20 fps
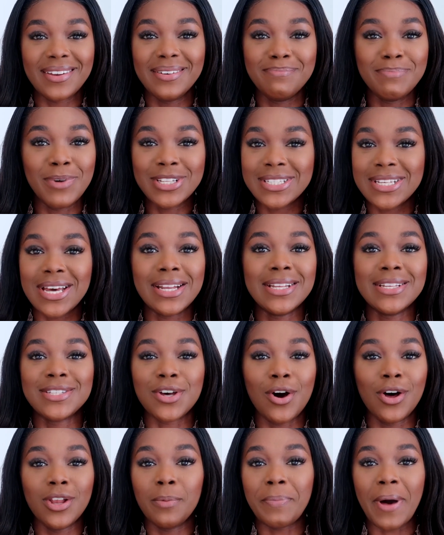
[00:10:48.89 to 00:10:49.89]
Montelle is
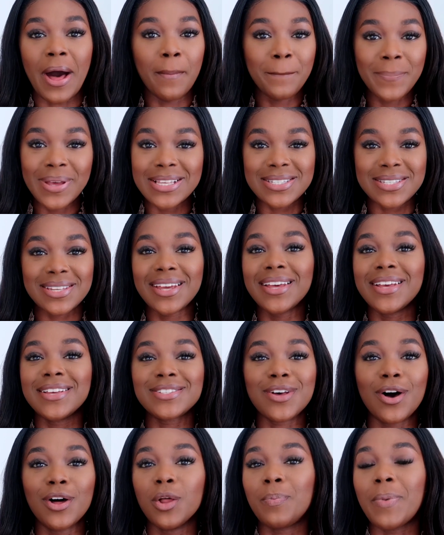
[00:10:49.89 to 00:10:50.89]
all about
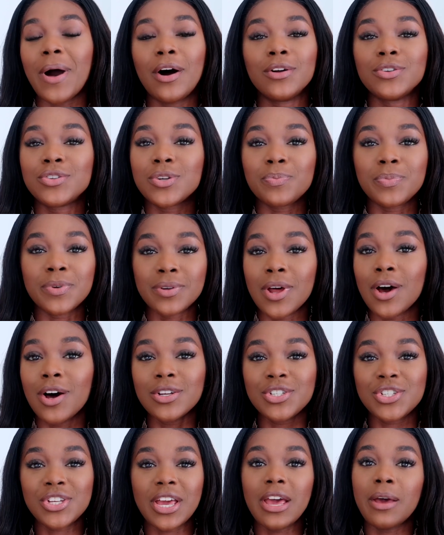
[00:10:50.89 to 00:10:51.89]
business, all about
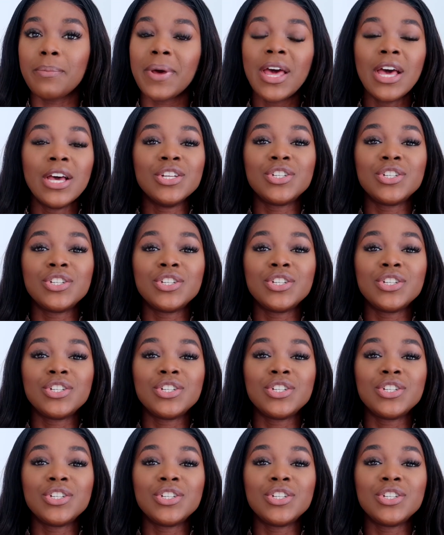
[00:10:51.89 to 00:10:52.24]
entrepreneurship.